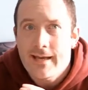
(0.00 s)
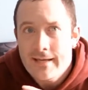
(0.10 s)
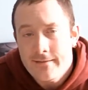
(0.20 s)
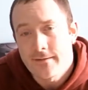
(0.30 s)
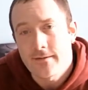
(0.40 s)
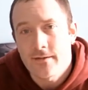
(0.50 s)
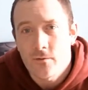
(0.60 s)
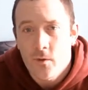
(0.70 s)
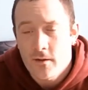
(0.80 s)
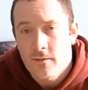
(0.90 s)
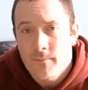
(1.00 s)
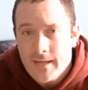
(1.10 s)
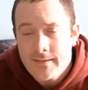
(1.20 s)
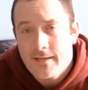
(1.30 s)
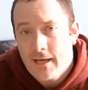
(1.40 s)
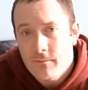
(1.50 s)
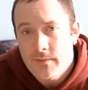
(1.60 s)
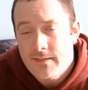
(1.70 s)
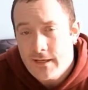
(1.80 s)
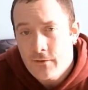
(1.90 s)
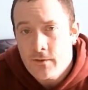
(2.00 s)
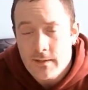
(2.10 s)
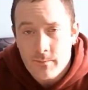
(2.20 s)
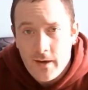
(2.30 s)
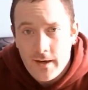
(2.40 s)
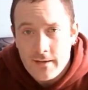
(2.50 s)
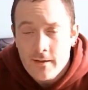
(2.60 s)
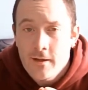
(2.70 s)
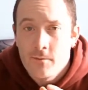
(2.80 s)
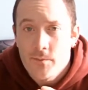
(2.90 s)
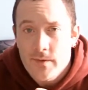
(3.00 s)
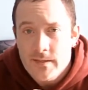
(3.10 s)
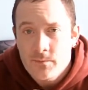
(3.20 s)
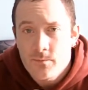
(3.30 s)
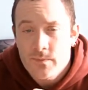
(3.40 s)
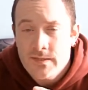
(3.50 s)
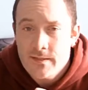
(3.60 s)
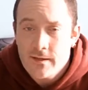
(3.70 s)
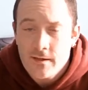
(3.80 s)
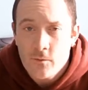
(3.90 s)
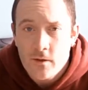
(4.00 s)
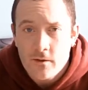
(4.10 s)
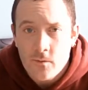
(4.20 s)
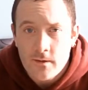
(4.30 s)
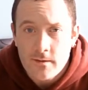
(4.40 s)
isn't one of the best games that you can buy, but it's certainly one of